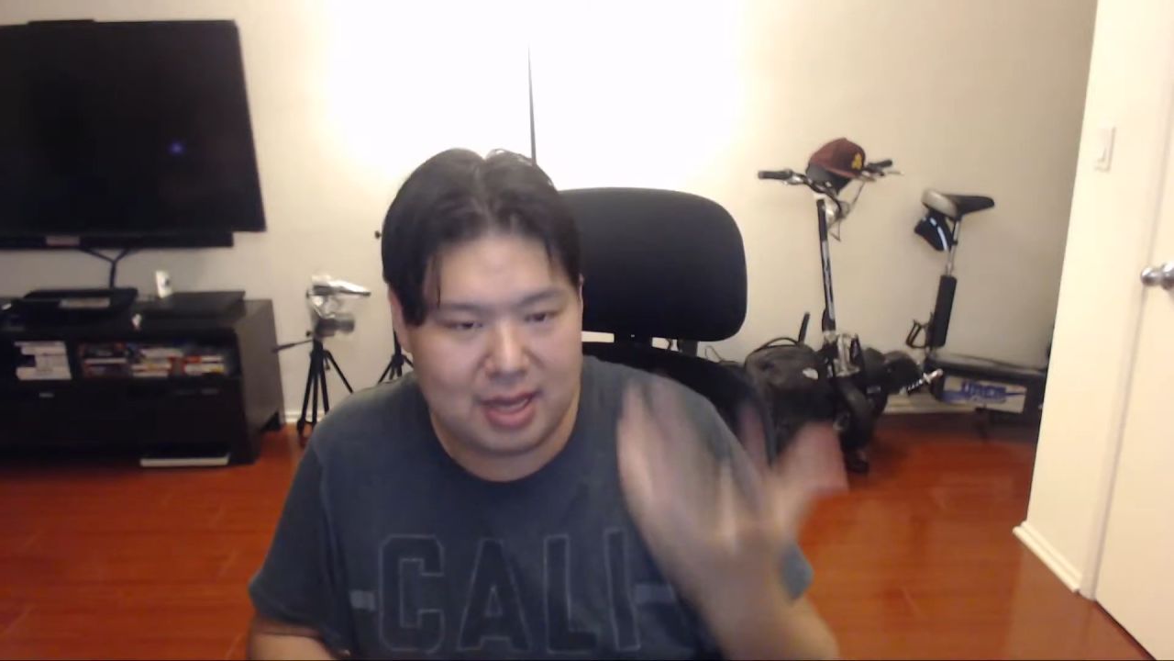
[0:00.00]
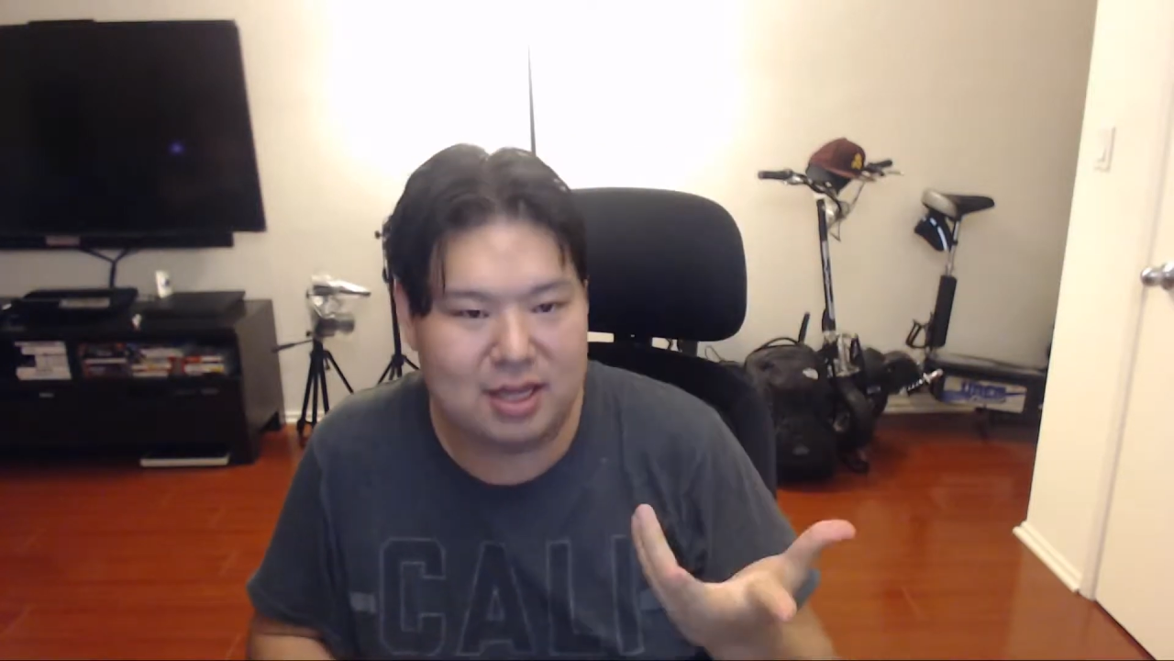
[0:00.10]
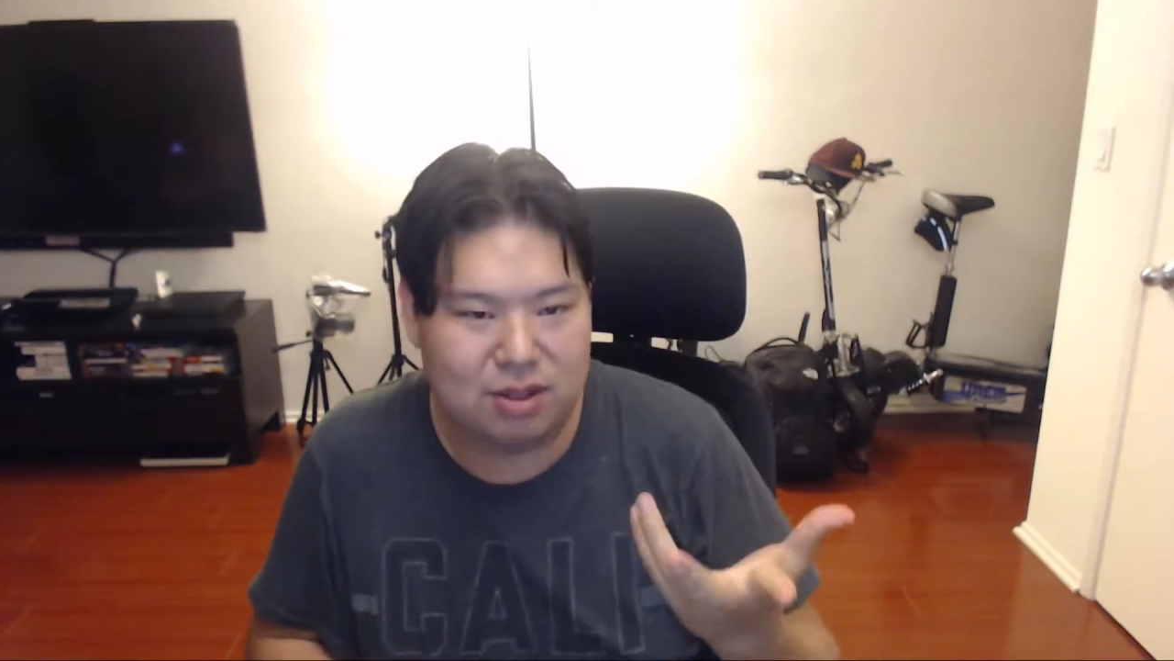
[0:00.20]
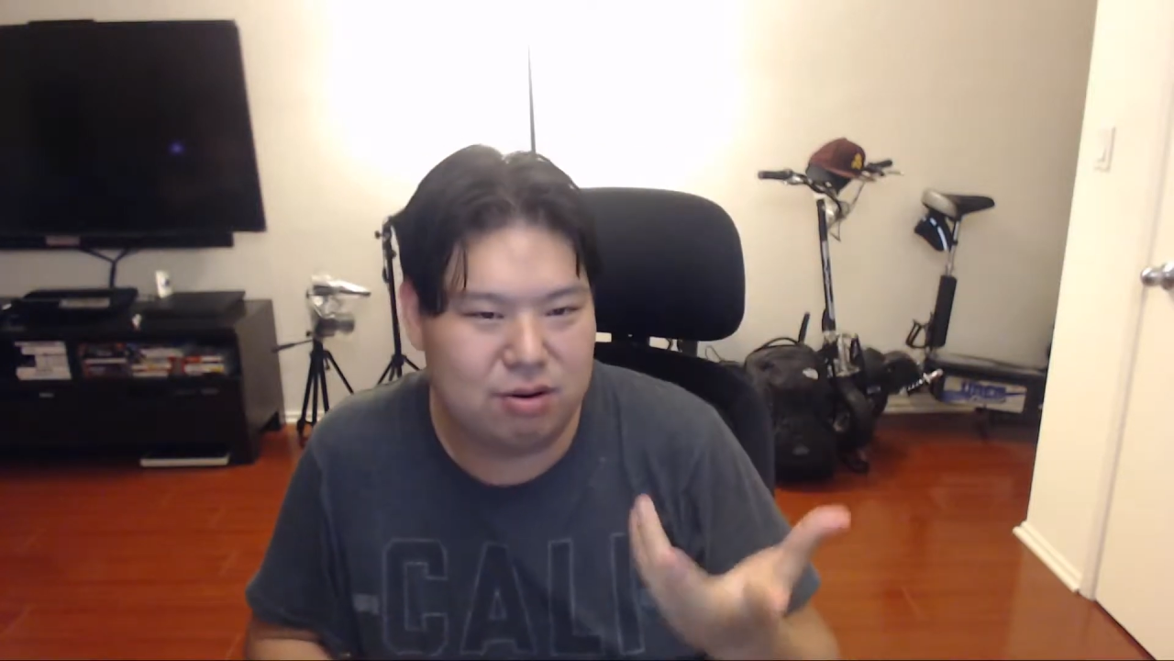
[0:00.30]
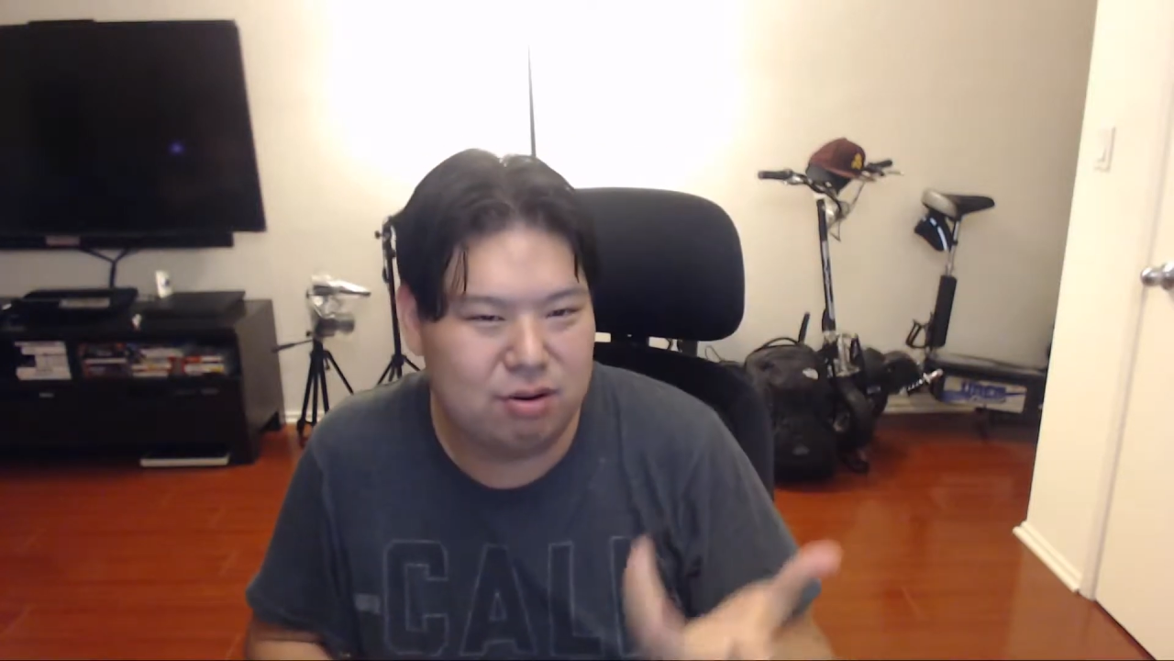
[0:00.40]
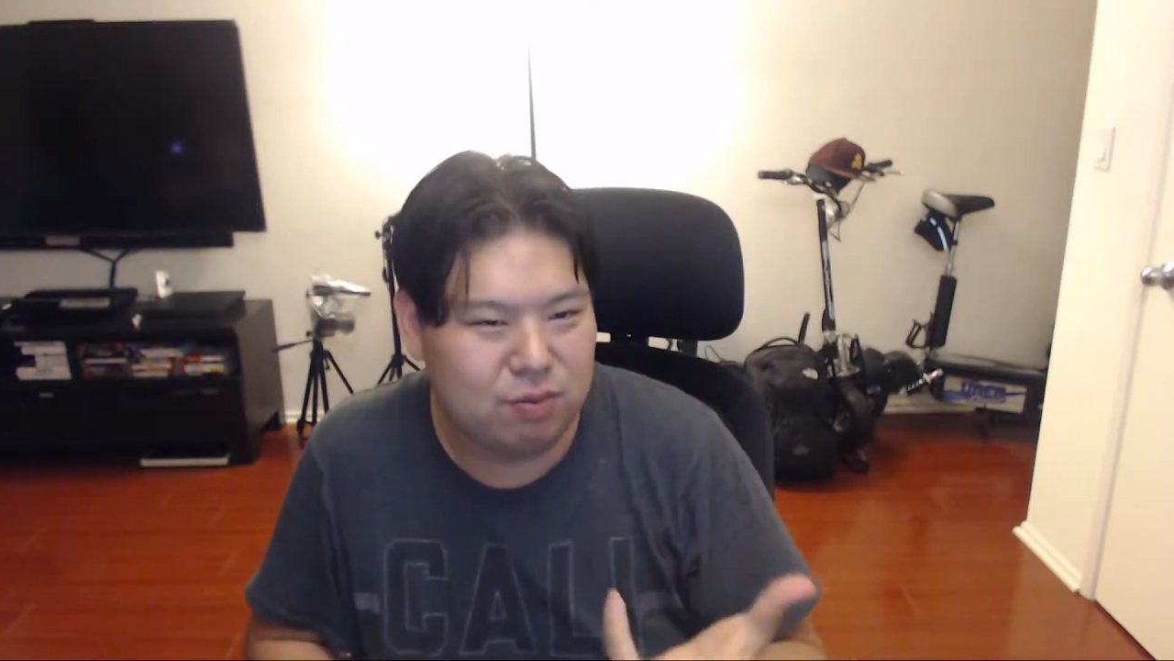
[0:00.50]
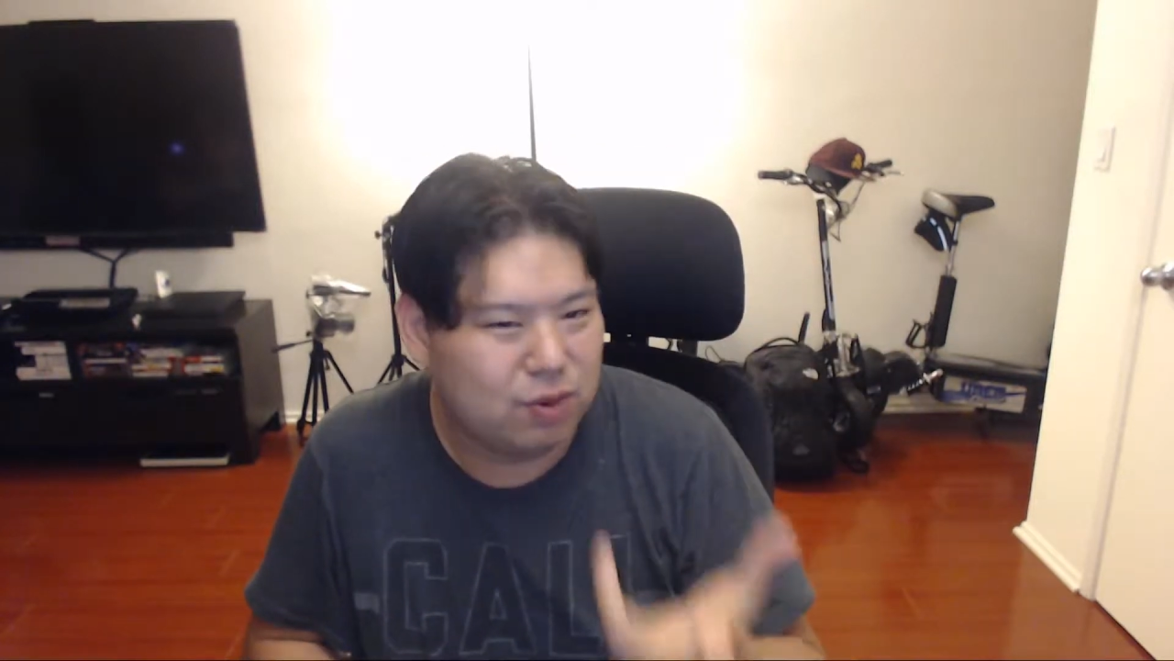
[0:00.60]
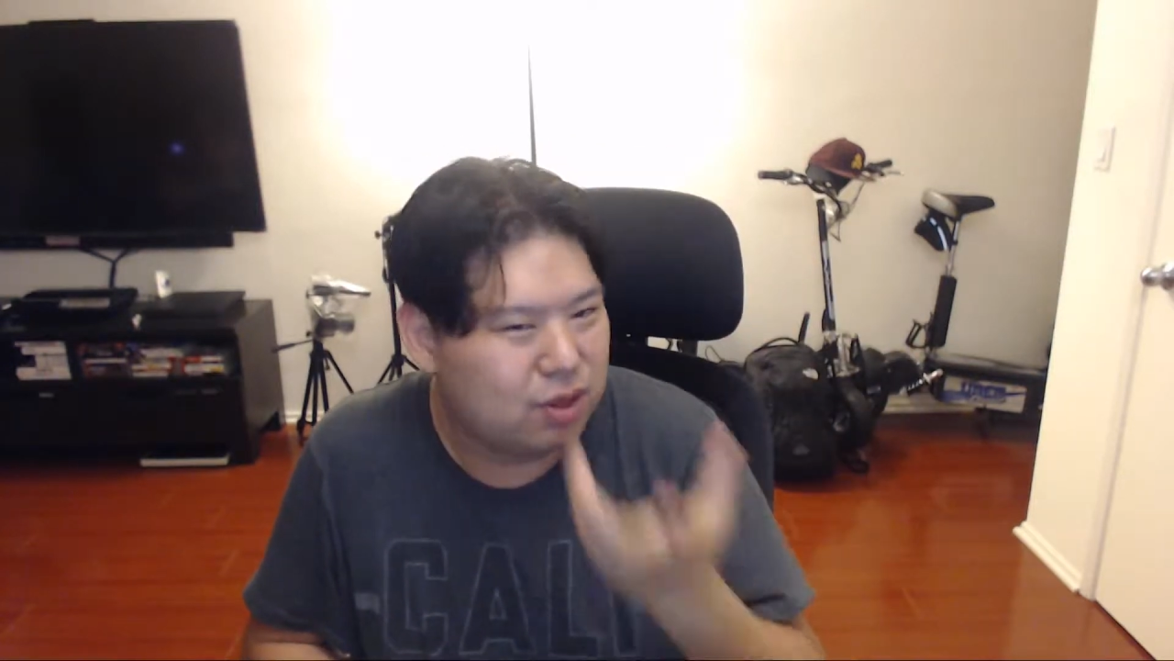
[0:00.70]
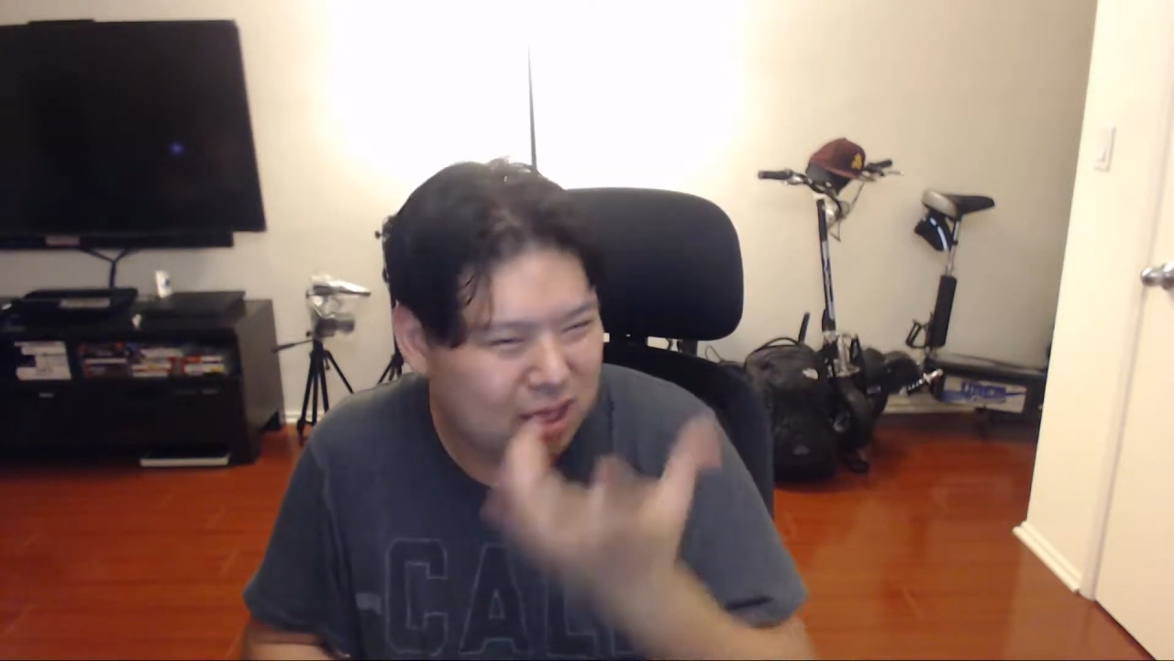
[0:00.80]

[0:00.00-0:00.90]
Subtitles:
it through with the